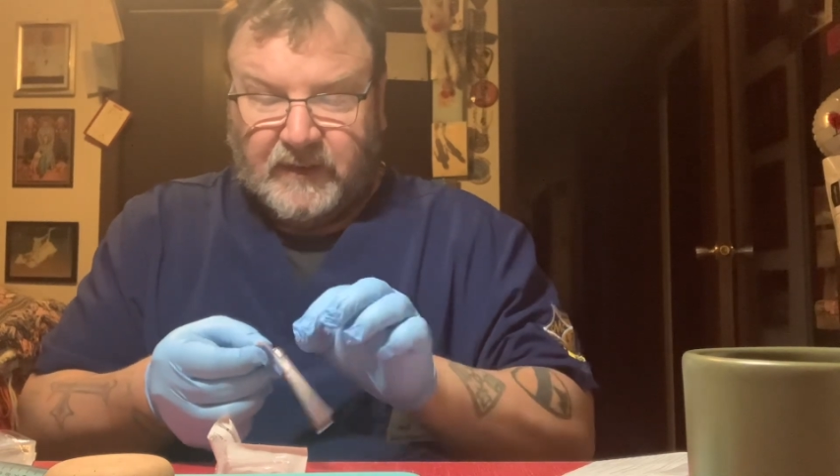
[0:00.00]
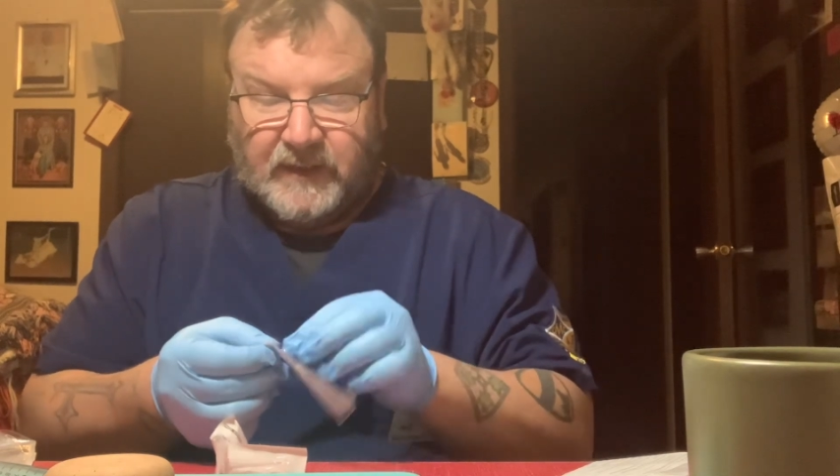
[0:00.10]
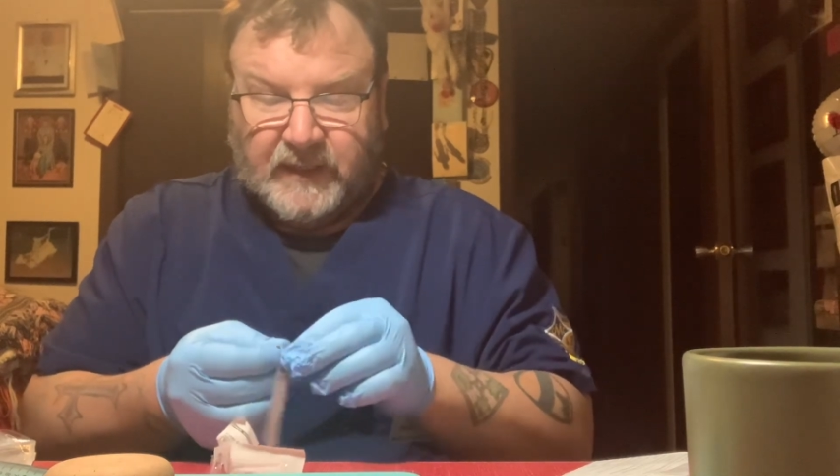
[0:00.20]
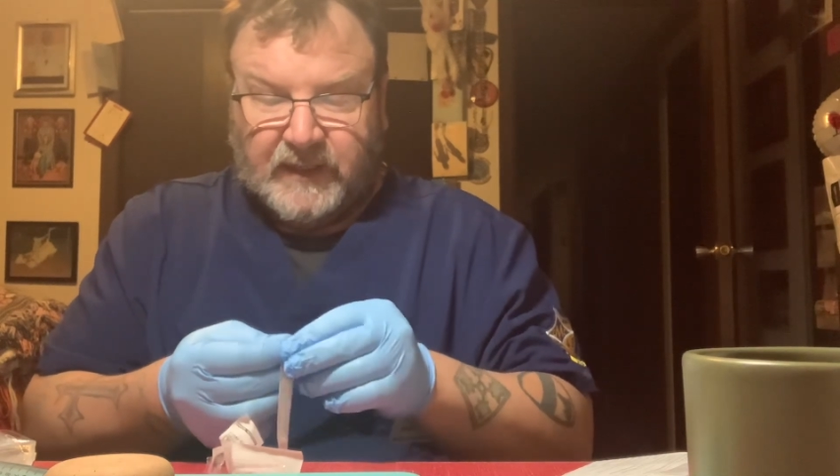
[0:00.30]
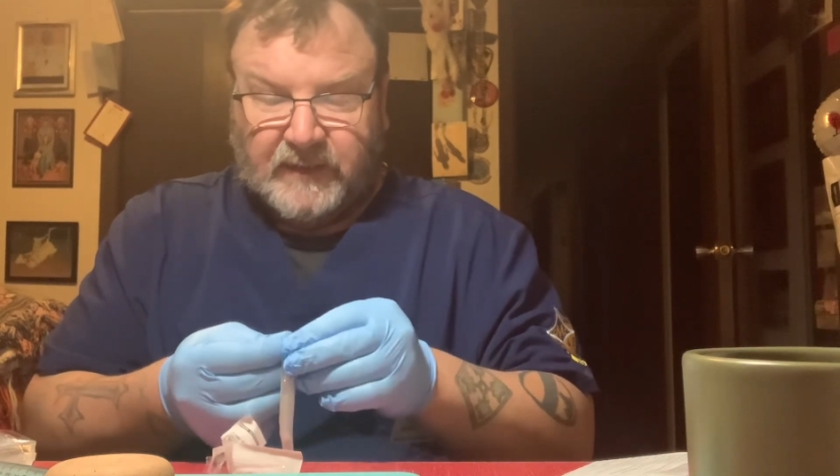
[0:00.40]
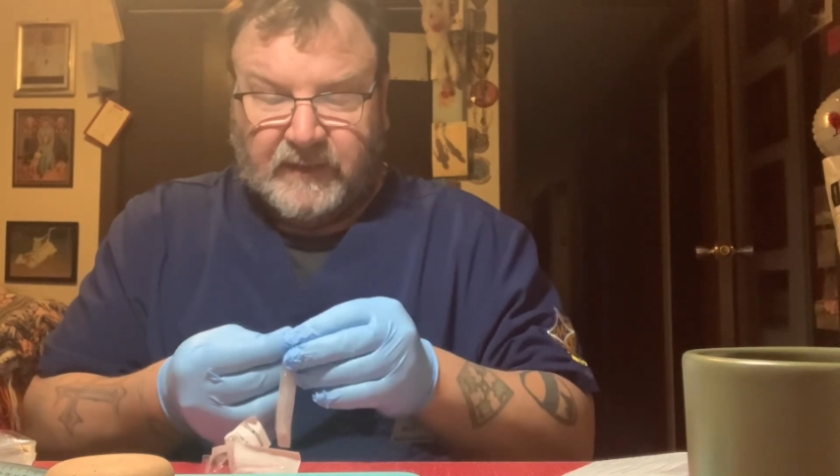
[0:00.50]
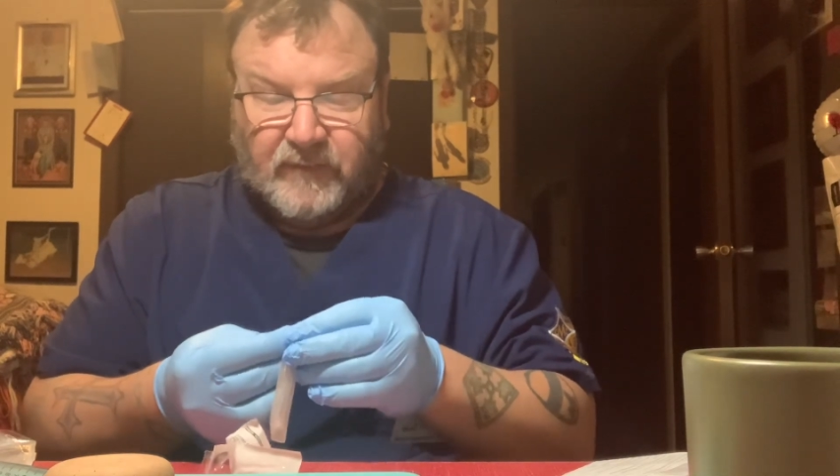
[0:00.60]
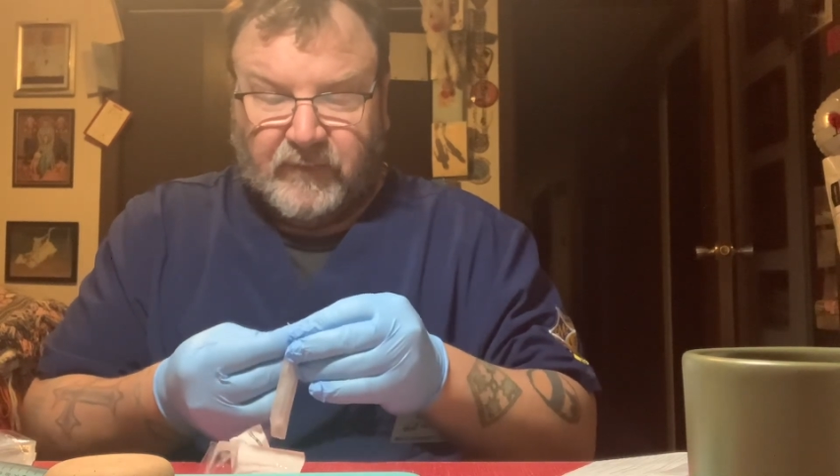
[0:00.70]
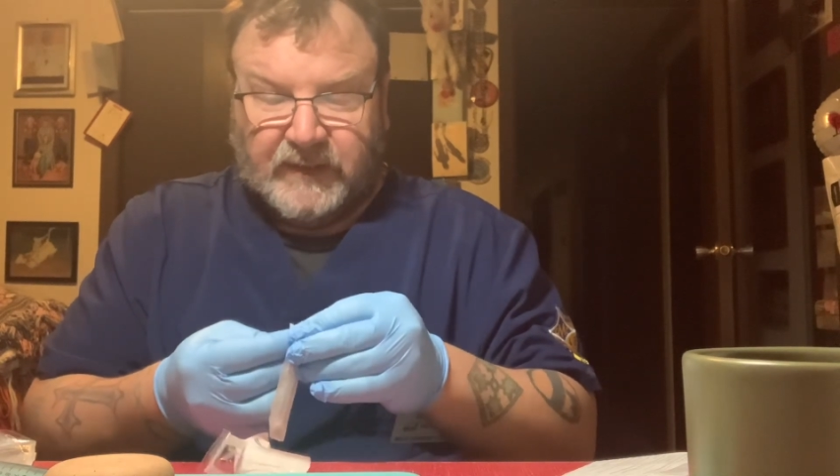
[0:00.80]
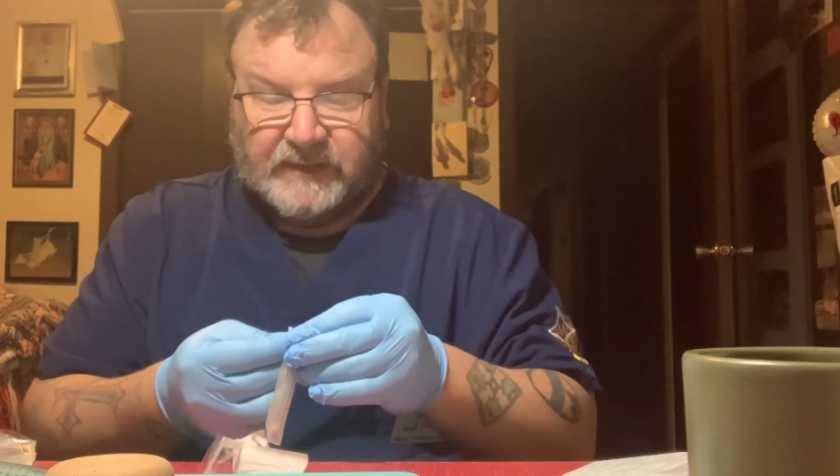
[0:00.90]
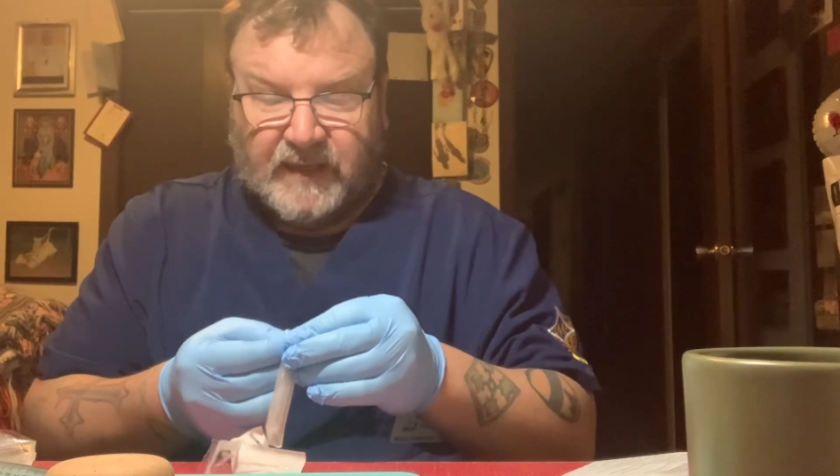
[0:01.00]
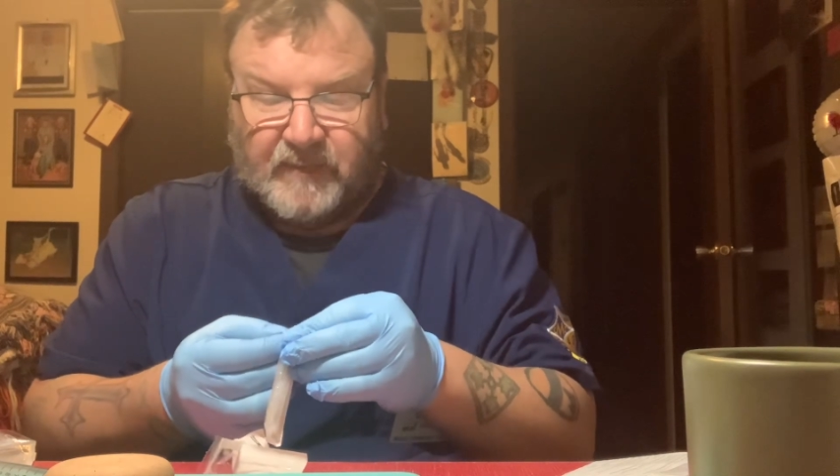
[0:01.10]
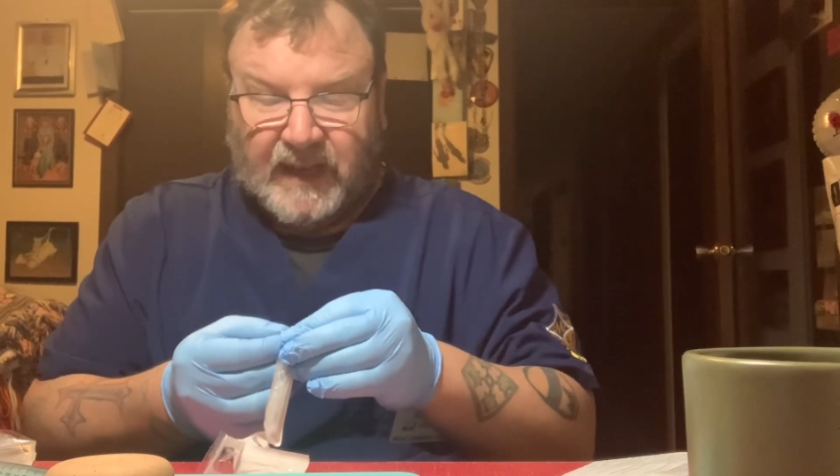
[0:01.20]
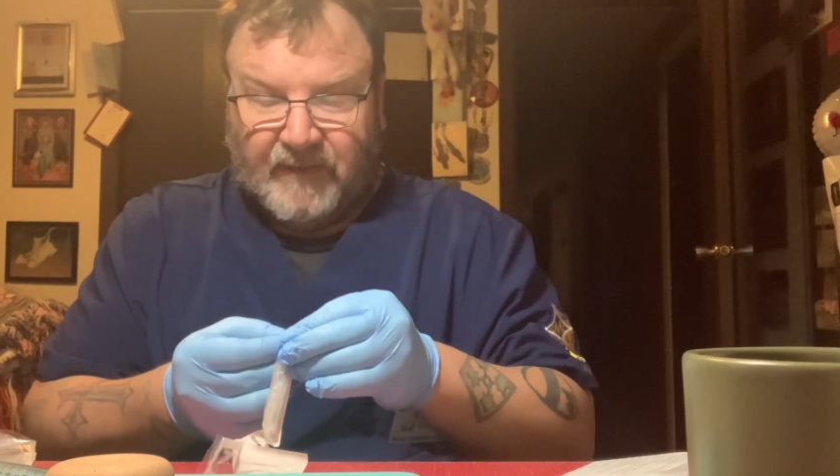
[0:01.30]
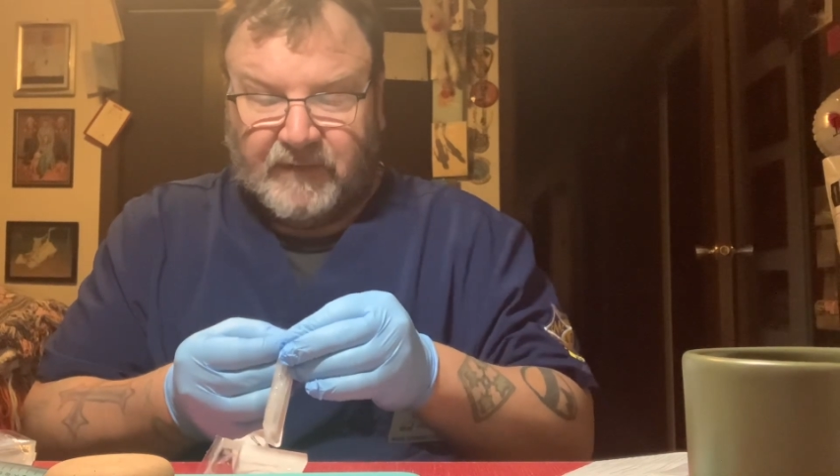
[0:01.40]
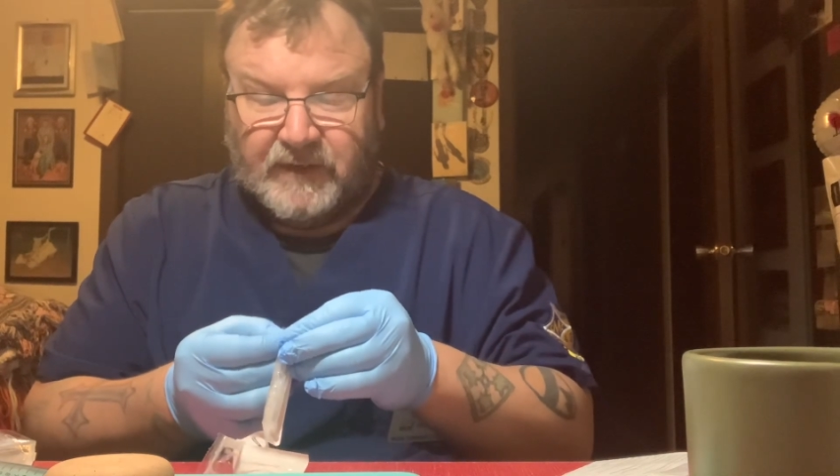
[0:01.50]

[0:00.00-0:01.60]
and the reason I'm having